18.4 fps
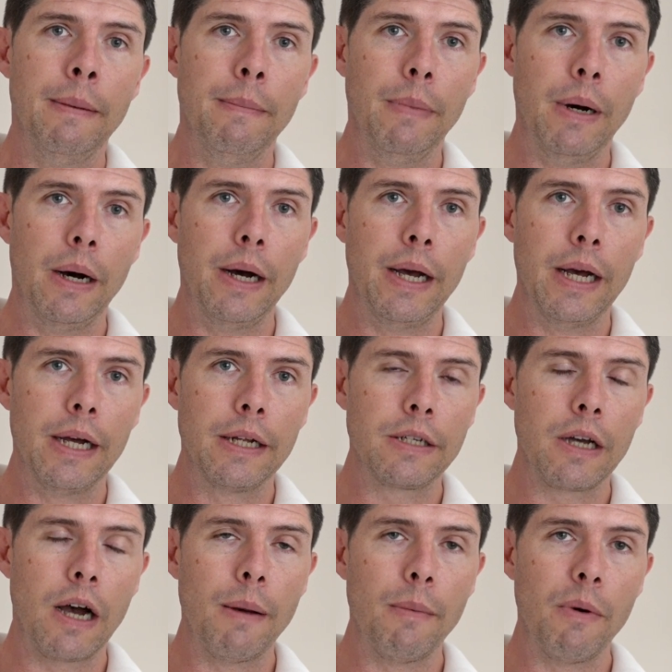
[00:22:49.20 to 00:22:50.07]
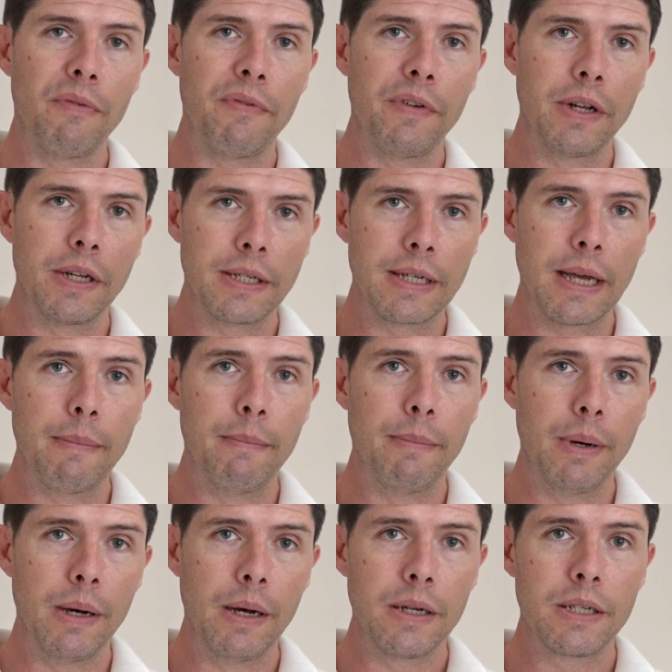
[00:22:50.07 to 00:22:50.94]
my time off in
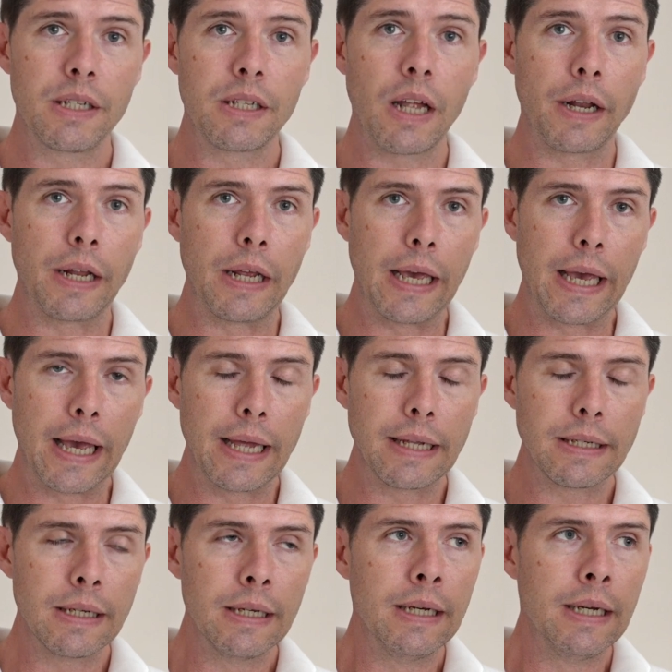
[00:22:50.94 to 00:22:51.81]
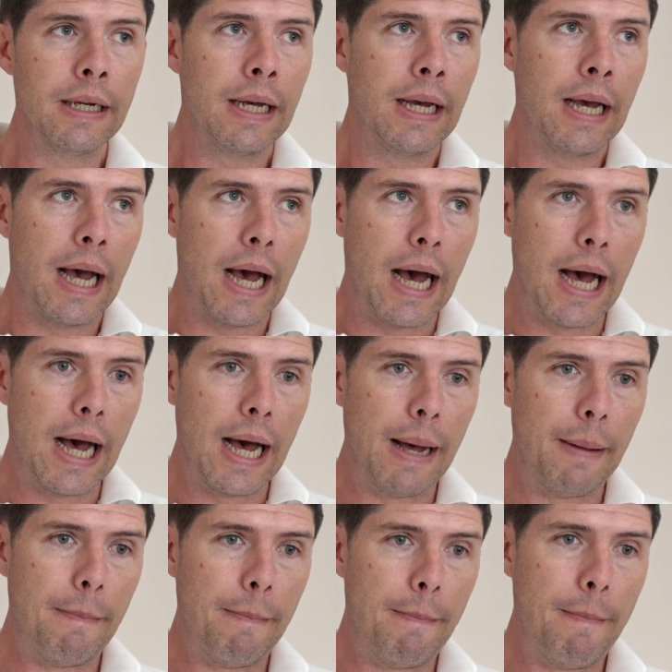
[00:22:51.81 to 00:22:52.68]
December studying it.
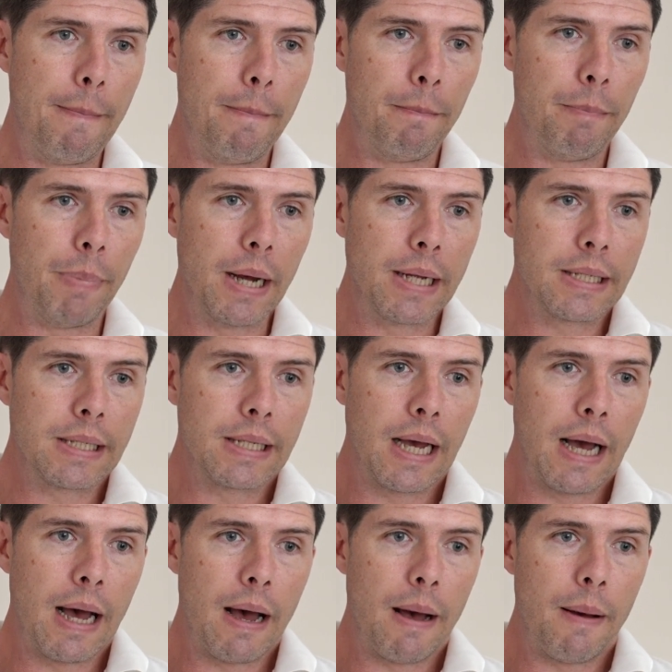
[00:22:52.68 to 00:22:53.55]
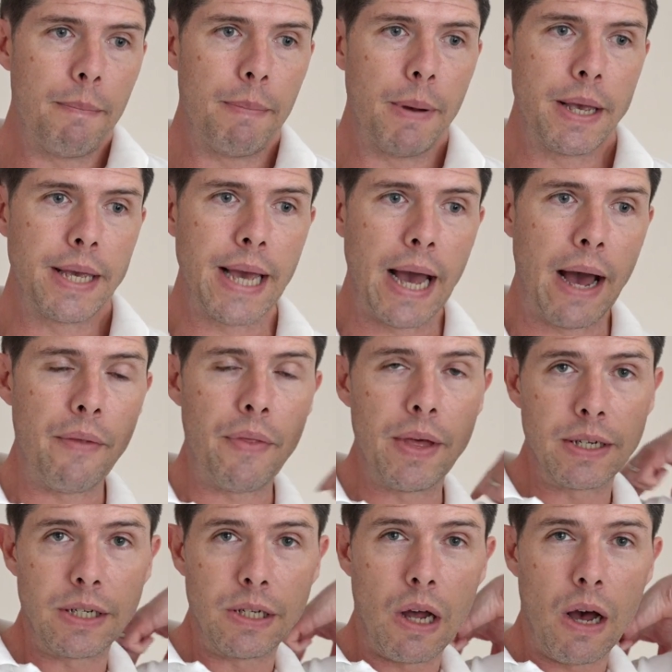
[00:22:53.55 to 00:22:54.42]
But yeah,
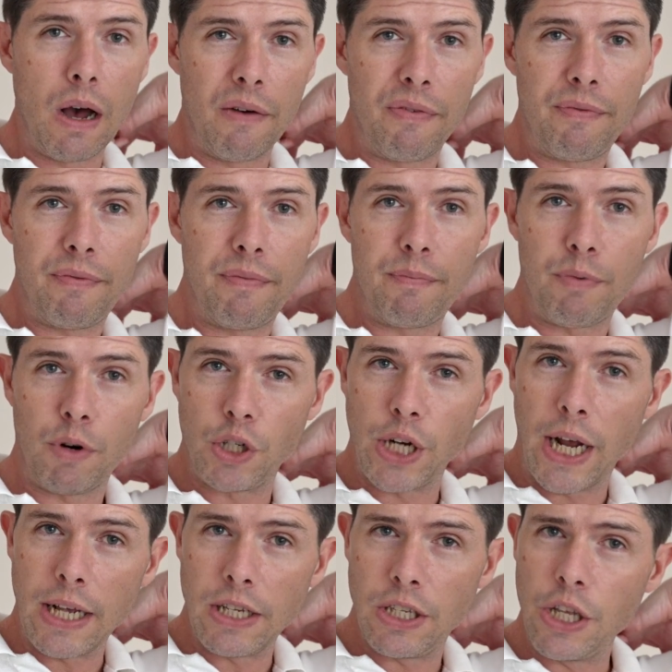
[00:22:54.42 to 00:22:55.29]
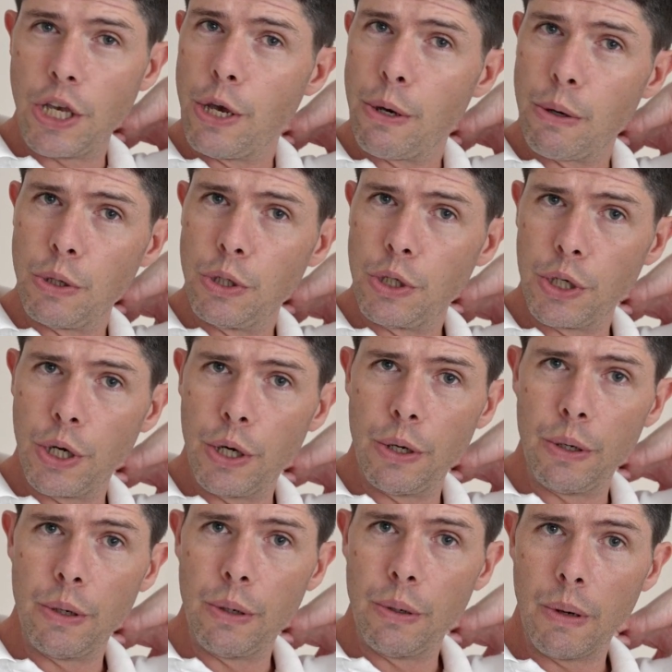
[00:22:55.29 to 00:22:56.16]
there's enough projects that you can
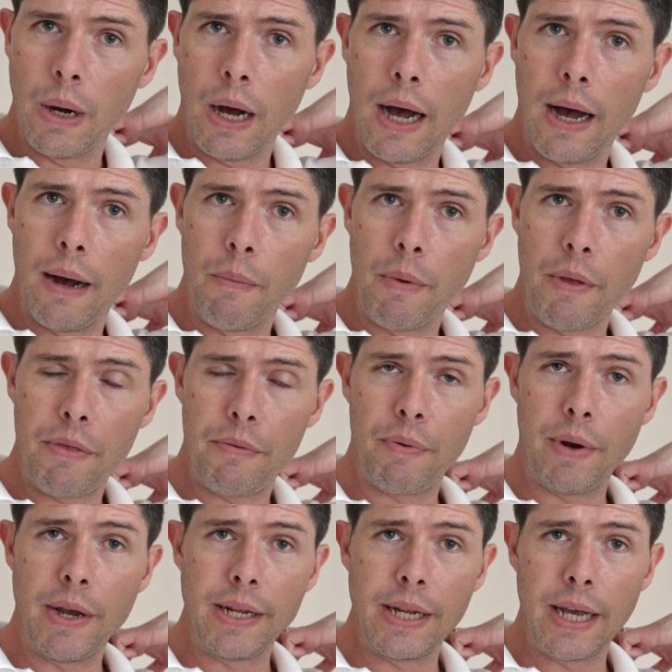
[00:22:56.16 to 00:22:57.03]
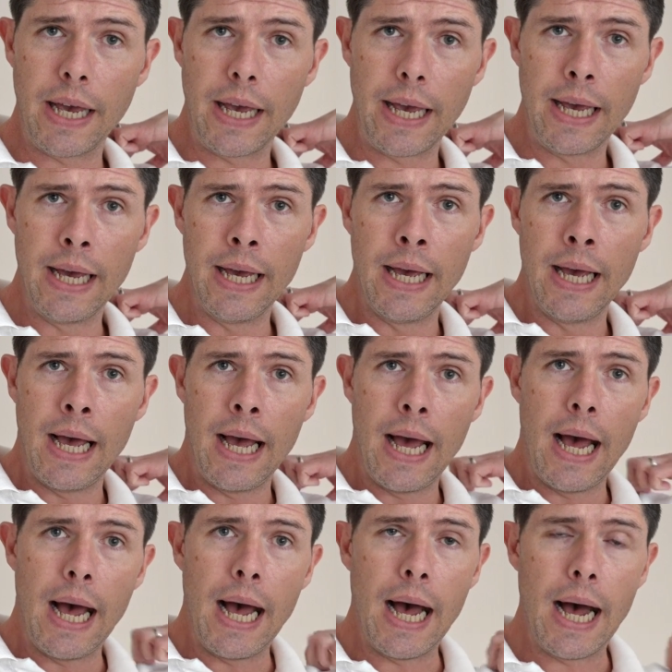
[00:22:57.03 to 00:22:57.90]
do with 3D,
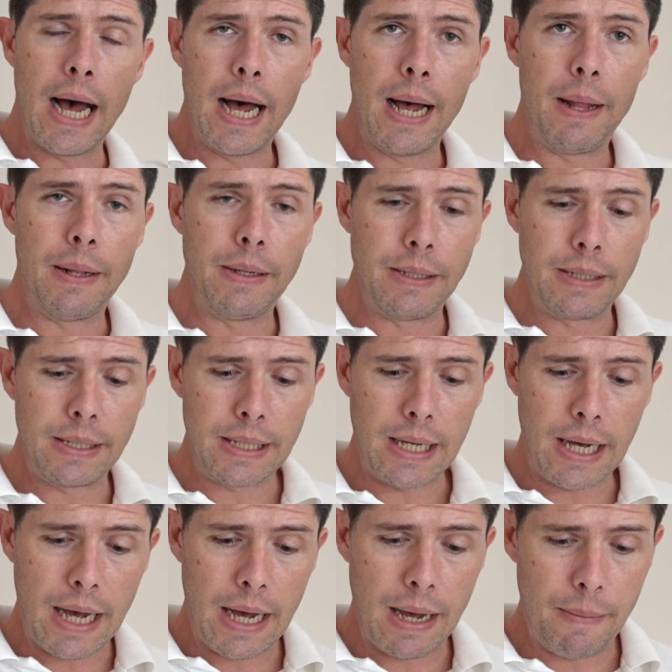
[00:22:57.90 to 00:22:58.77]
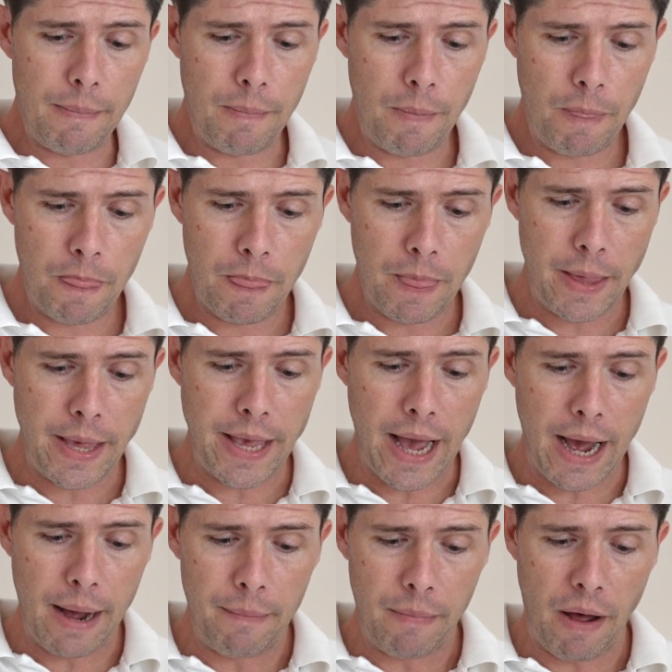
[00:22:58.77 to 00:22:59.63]
and
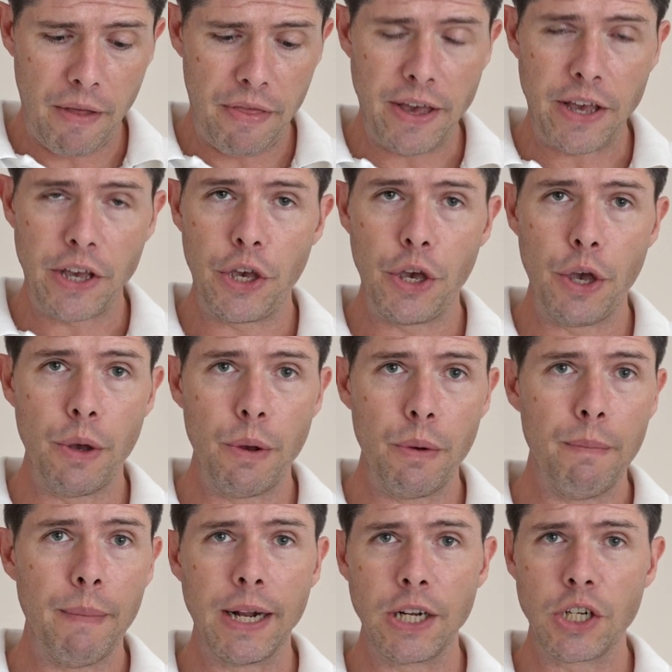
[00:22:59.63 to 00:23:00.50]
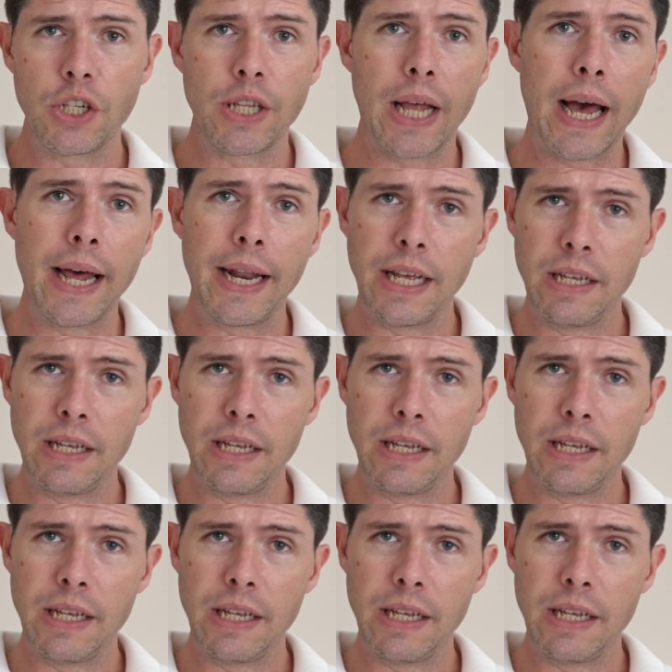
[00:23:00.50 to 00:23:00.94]
yeah, I think Hugh mentioned that in